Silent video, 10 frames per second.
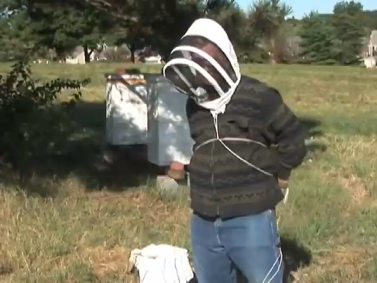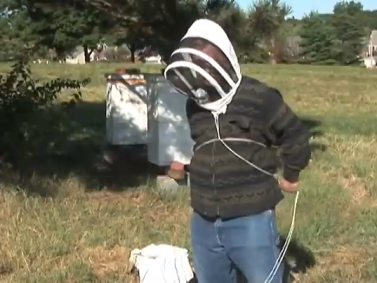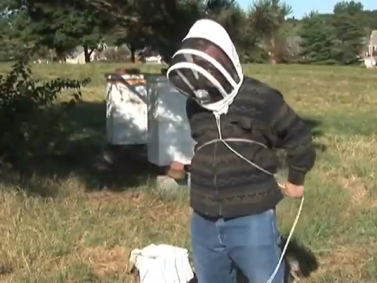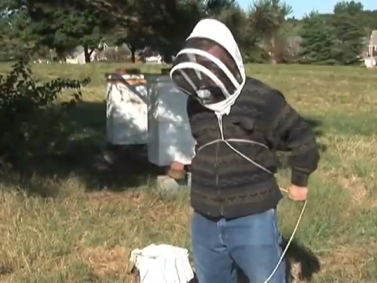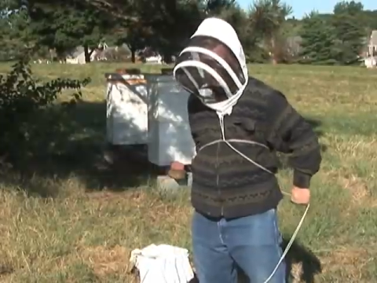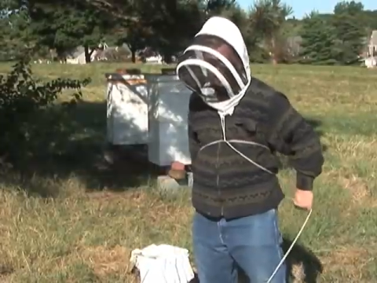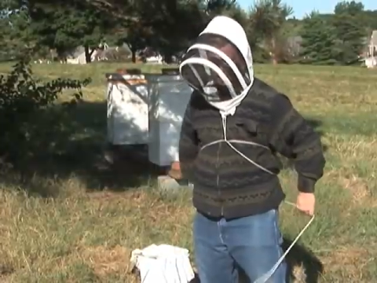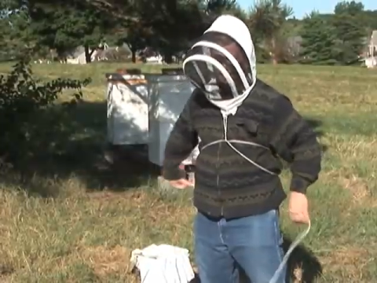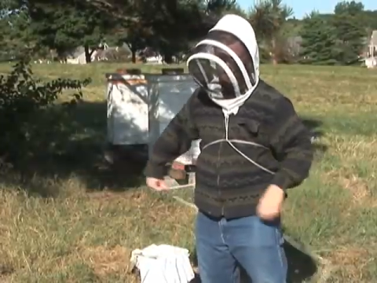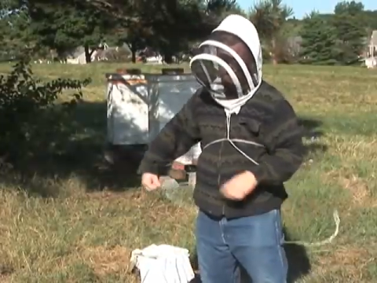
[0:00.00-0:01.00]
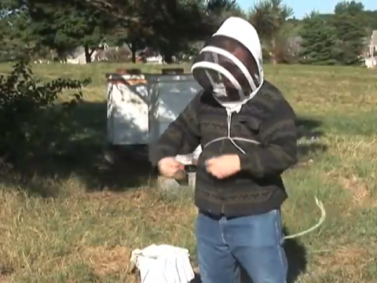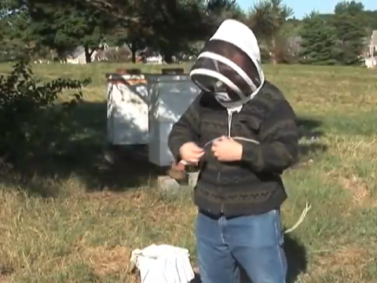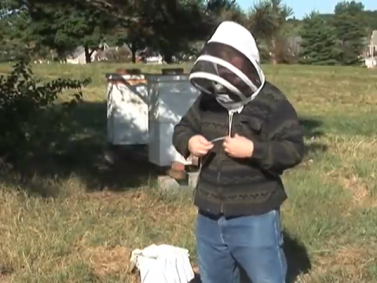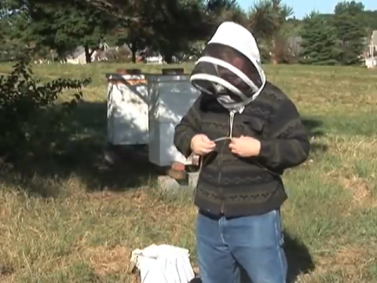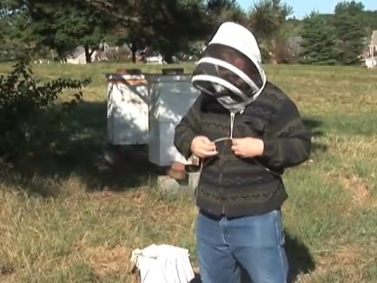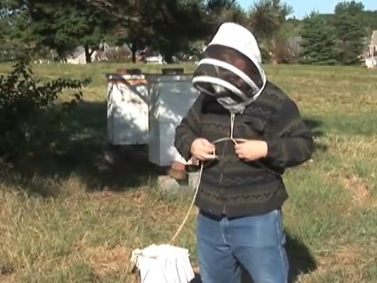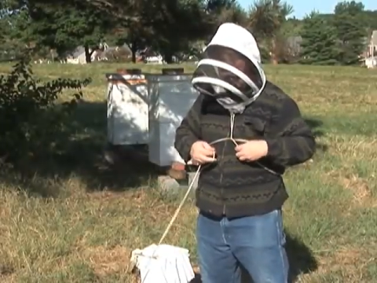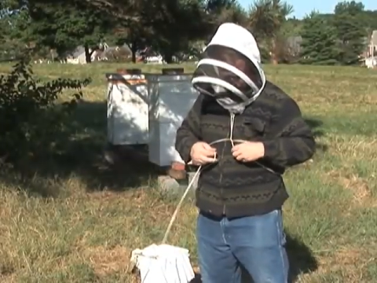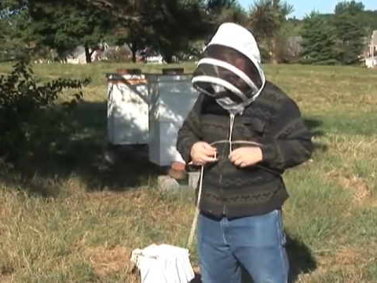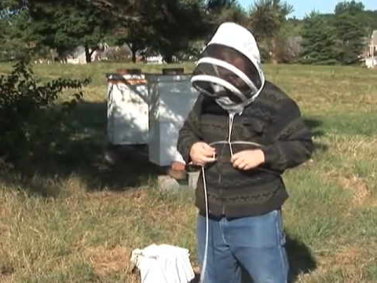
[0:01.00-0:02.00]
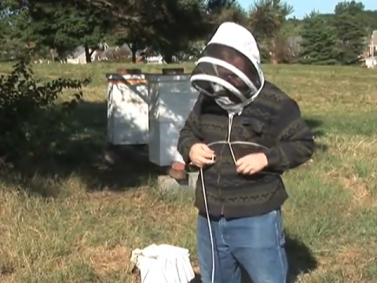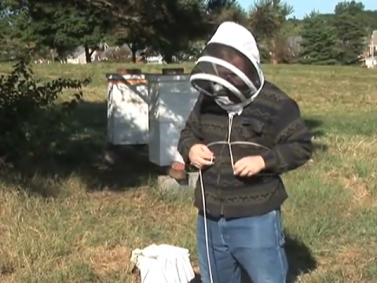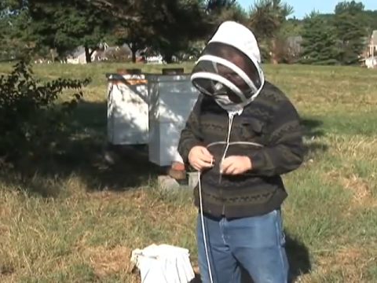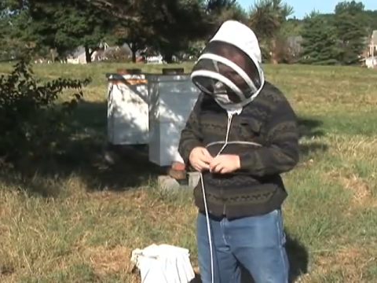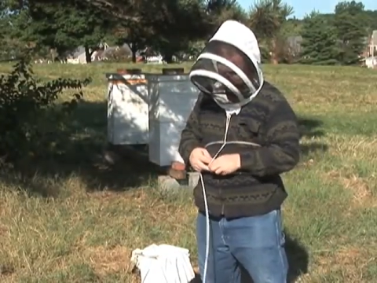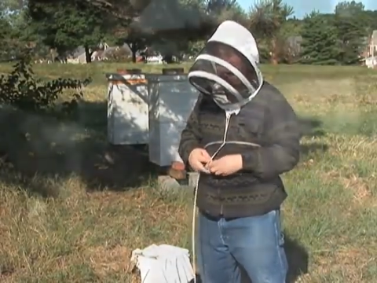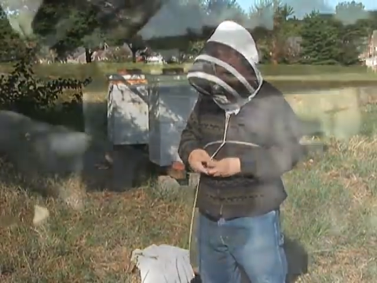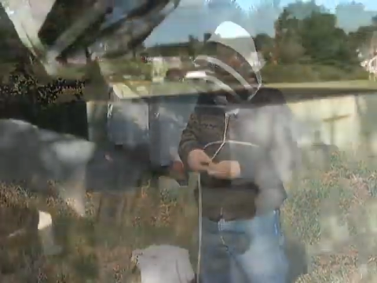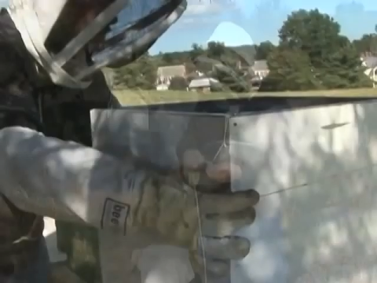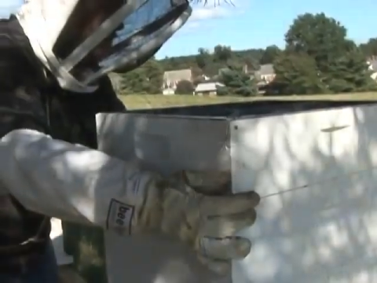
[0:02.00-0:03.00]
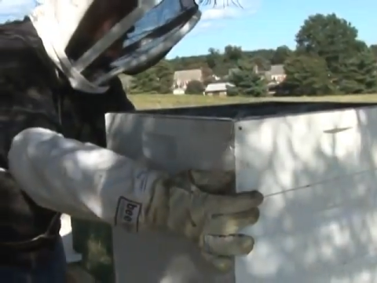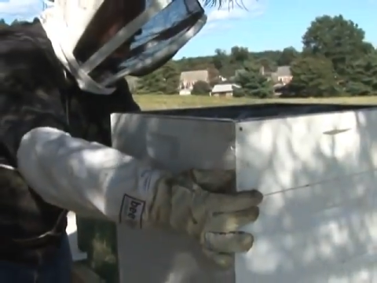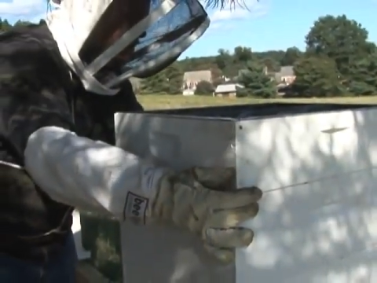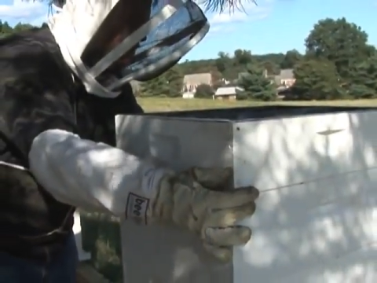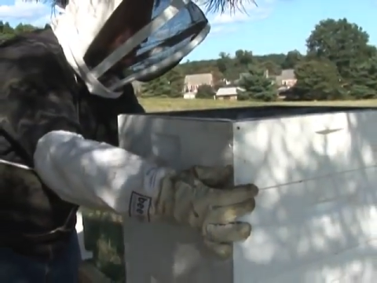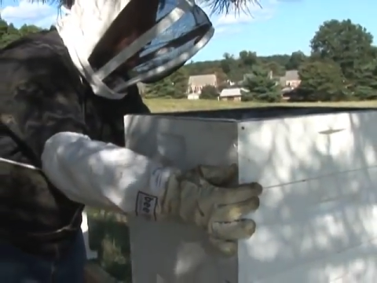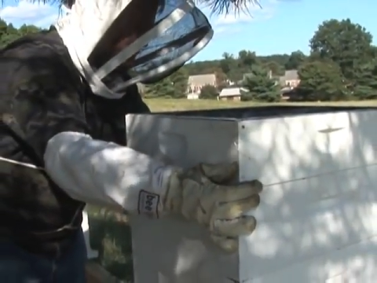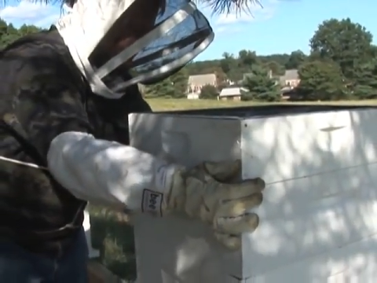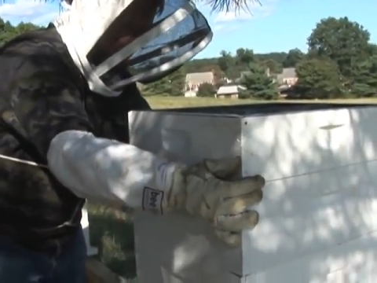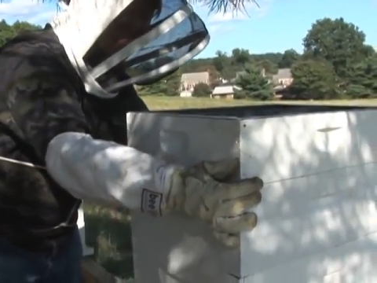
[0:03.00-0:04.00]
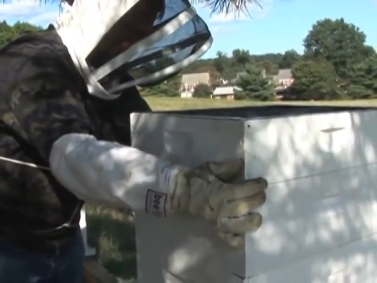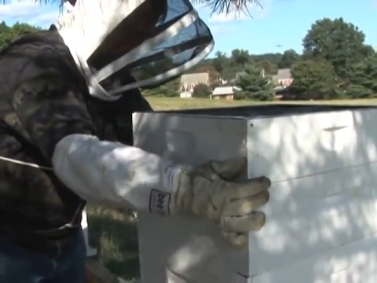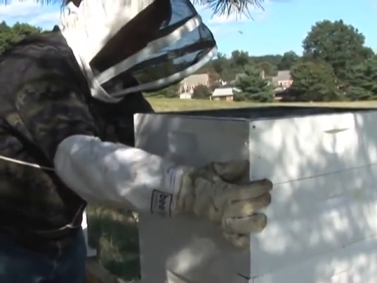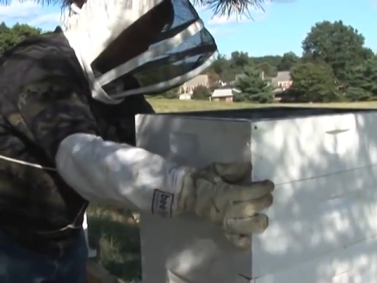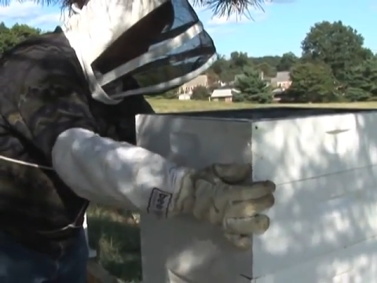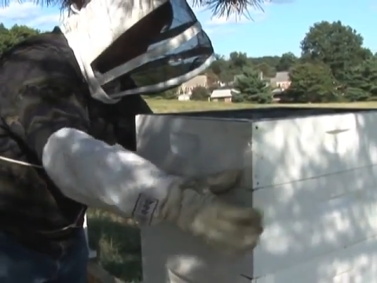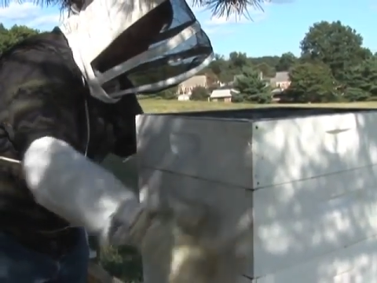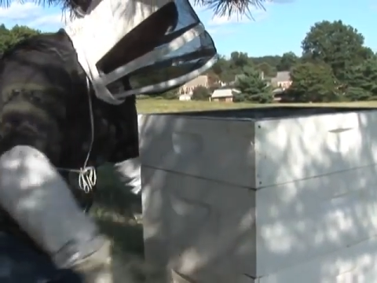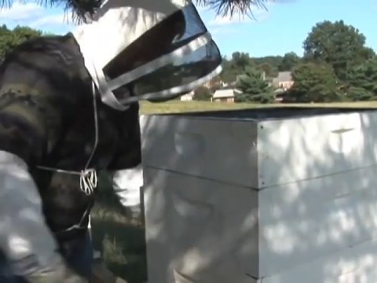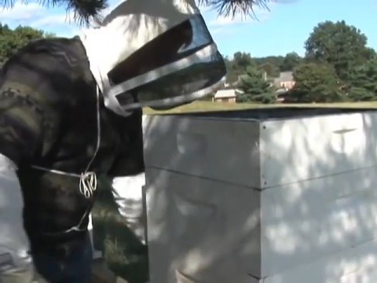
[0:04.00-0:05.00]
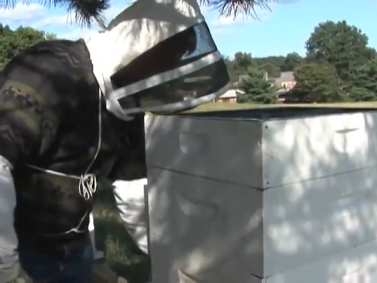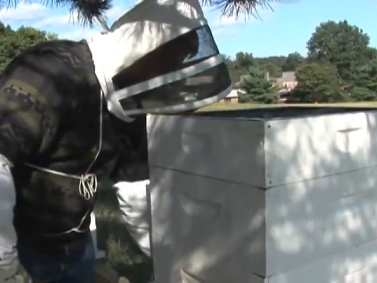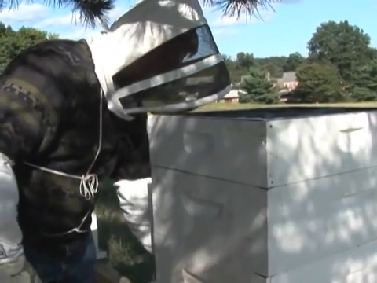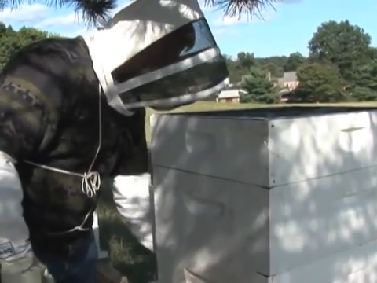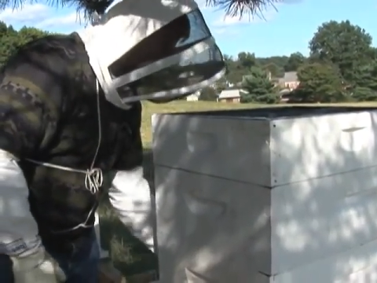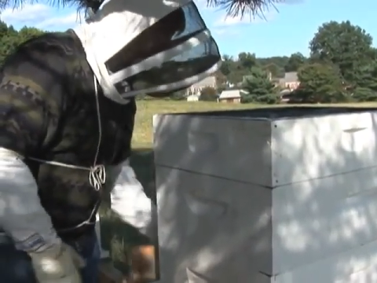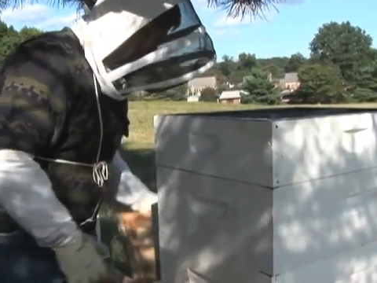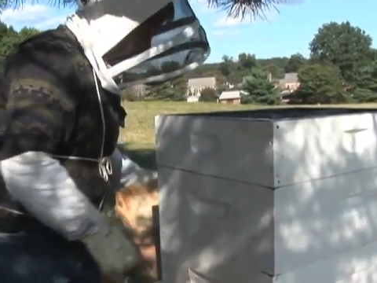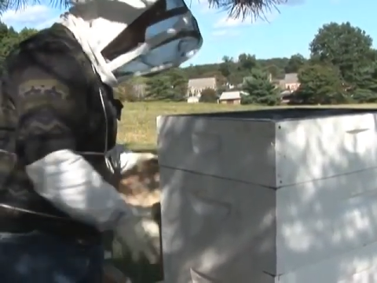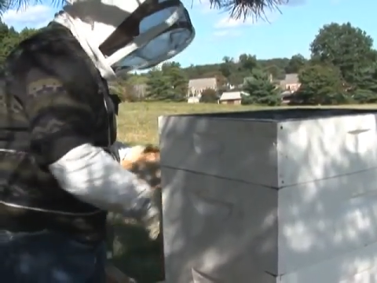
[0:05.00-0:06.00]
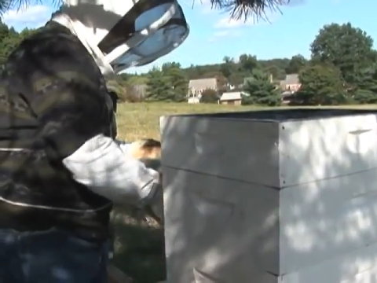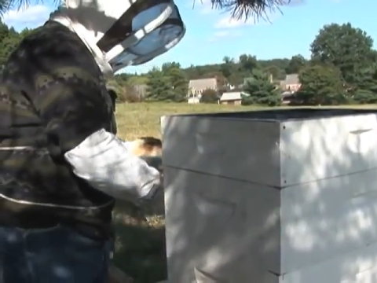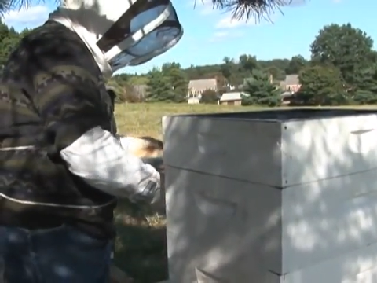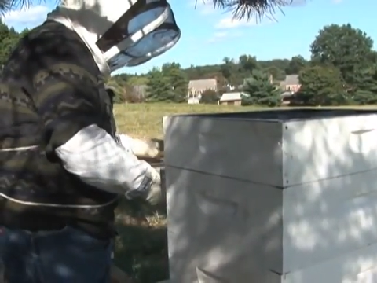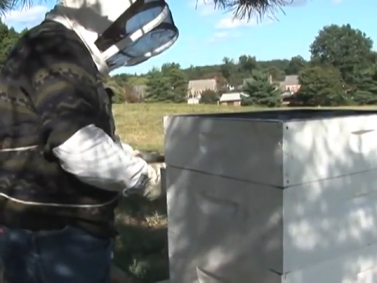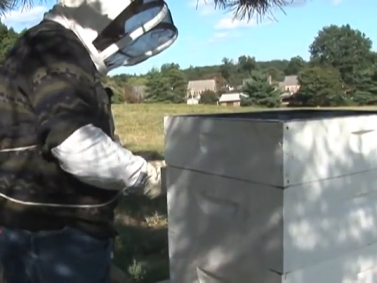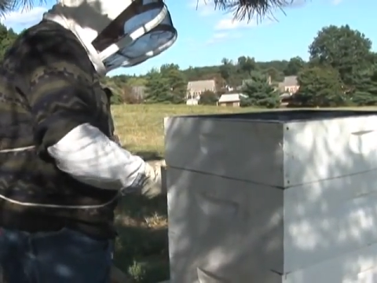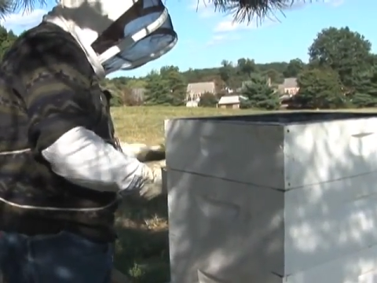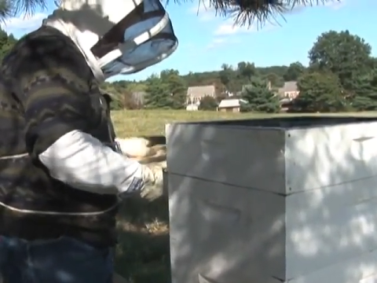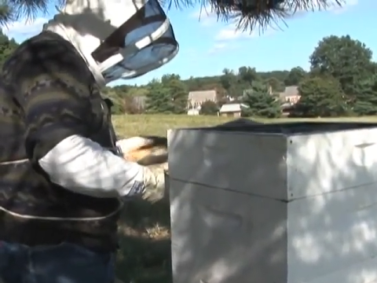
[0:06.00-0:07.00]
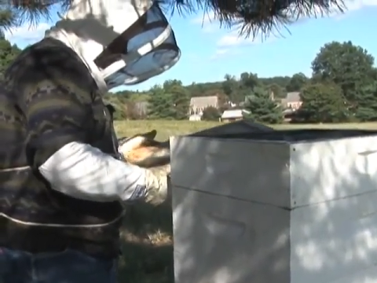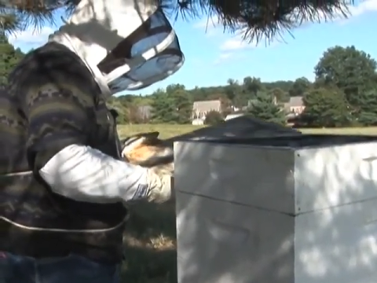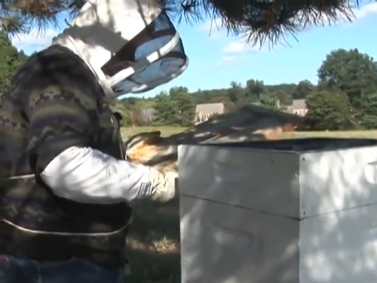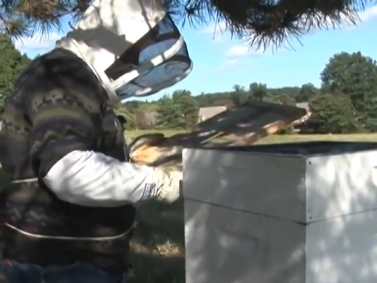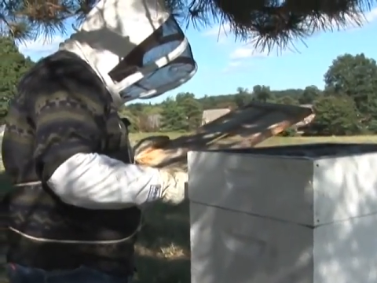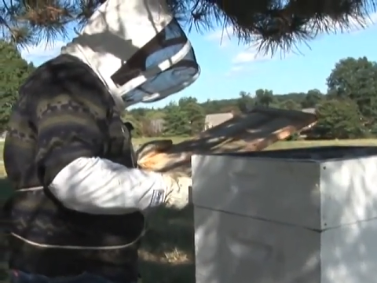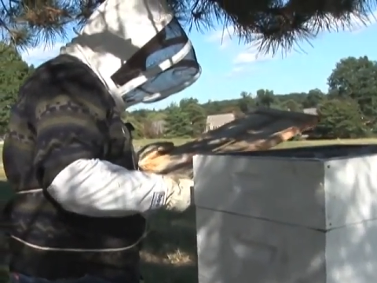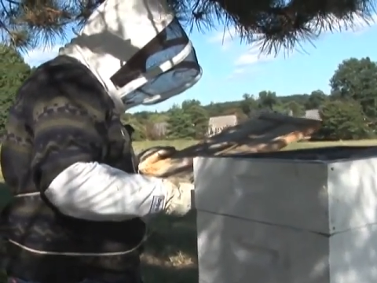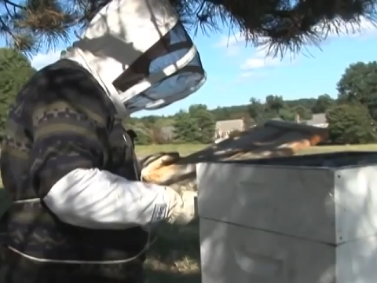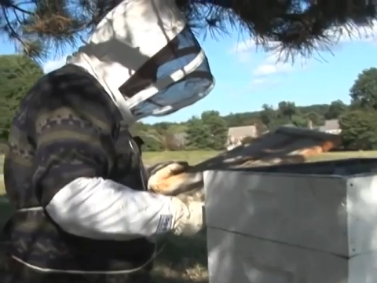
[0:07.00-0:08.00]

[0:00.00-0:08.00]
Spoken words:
Nobody's mouth can be seen.